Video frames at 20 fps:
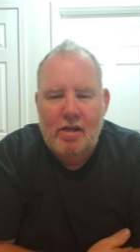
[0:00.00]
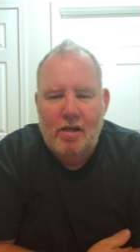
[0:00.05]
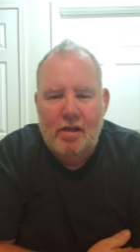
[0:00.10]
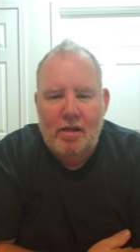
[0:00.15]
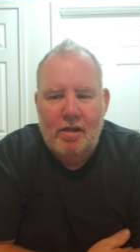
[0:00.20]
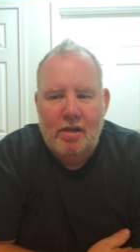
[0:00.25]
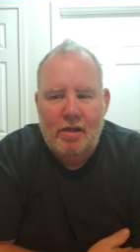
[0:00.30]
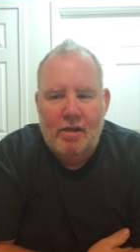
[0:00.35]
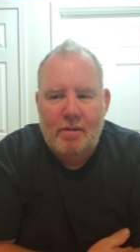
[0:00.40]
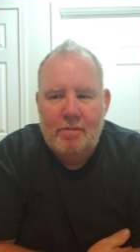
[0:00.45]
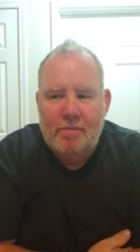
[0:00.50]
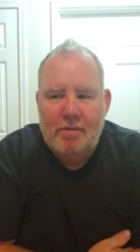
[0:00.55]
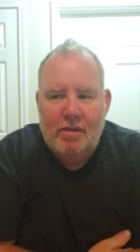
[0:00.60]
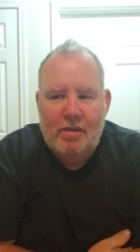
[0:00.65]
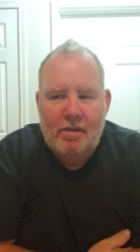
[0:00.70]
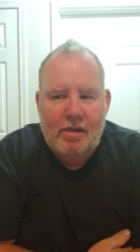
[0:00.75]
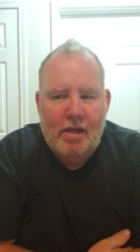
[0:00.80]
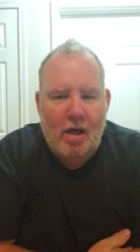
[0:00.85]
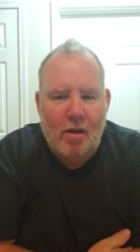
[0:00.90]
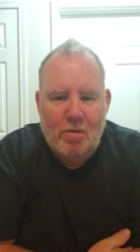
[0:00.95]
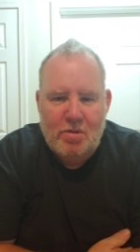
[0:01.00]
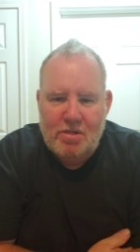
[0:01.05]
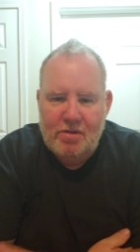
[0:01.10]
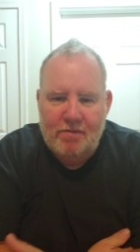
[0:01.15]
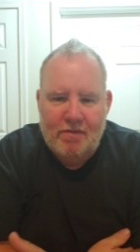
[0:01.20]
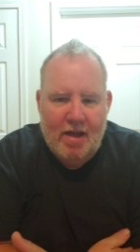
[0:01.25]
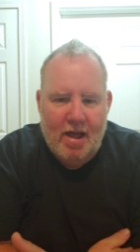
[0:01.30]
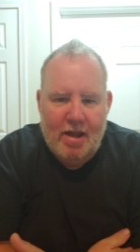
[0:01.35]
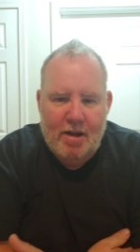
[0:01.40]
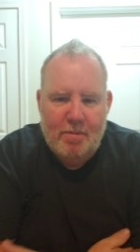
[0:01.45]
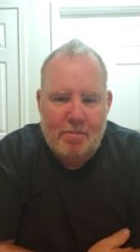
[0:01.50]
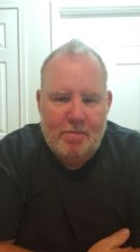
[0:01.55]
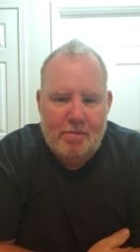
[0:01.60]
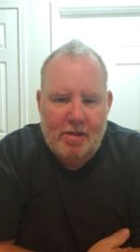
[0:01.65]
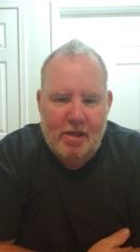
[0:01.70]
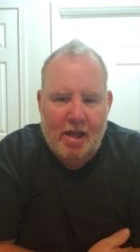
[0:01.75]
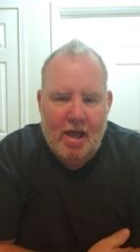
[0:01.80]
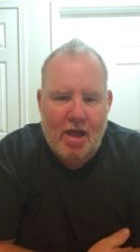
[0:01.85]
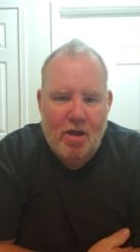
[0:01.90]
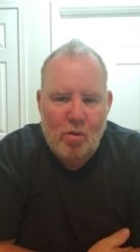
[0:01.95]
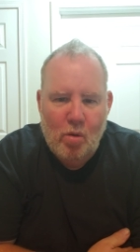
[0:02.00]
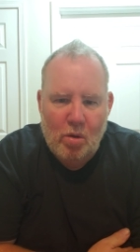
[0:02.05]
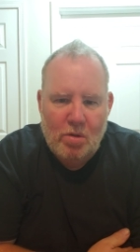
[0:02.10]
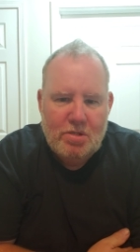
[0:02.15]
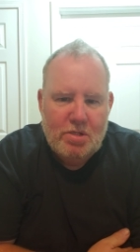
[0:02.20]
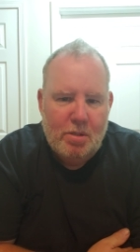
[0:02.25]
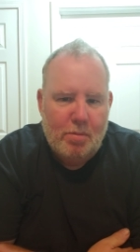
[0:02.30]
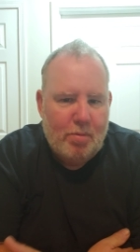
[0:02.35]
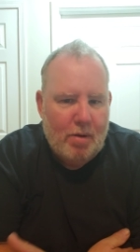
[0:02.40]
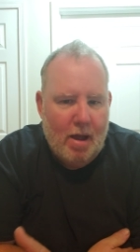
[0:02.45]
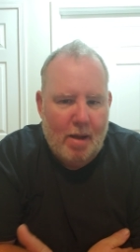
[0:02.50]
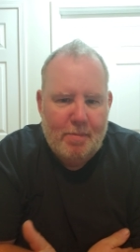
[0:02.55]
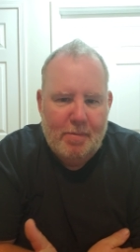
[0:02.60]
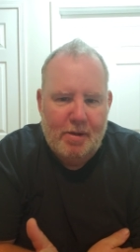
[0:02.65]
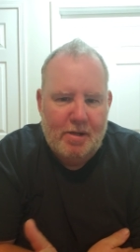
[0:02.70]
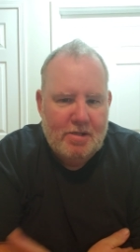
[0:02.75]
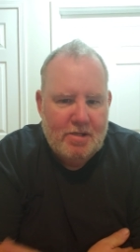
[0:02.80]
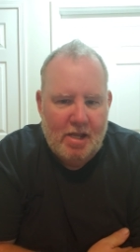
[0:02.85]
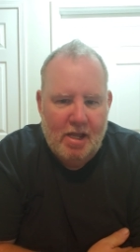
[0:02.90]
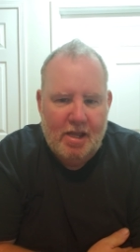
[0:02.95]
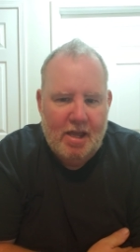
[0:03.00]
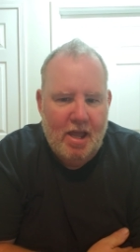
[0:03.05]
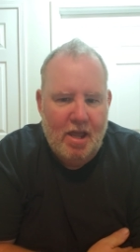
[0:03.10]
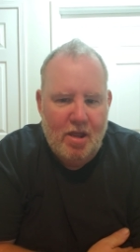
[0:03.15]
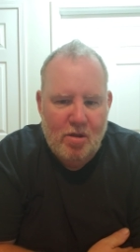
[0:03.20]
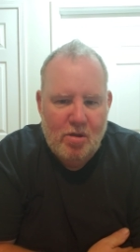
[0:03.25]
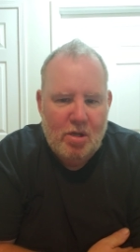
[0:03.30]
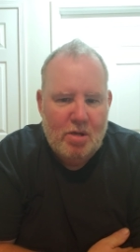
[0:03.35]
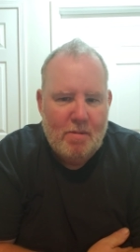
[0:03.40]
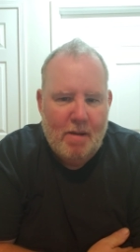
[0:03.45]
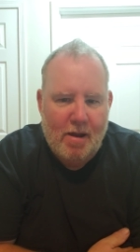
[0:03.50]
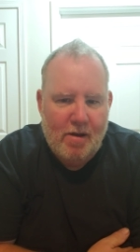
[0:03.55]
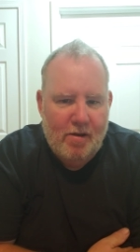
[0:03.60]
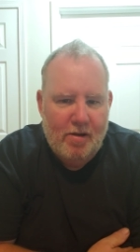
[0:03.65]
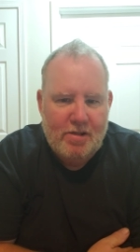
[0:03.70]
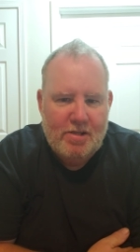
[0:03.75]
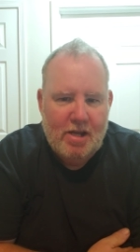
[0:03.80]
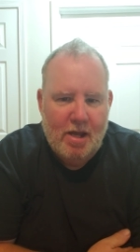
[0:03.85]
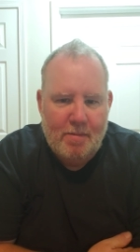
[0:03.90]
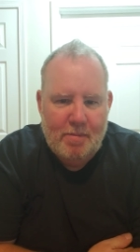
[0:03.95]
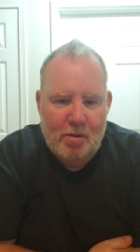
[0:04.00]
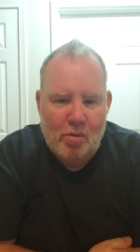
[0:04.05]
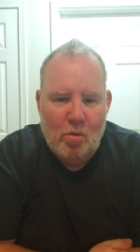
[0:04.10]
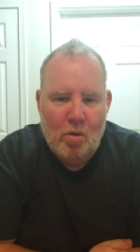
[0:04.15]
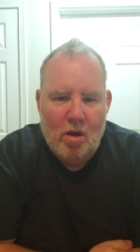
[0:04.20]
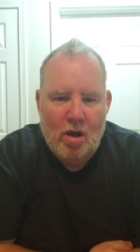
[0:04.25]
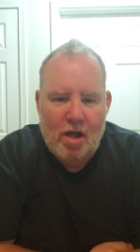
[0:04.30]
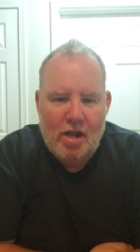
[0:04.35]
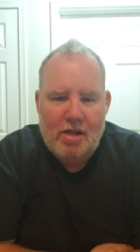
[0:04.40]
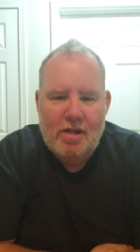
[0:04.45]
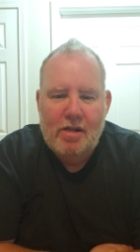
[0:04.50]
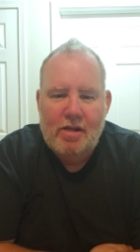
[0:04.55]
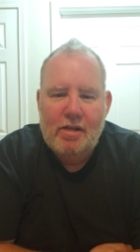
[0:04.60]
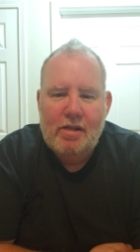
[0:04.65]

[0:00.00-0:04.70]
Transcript: I was invited. The guy who owns the property is like, hey, you can come out here anytime you want.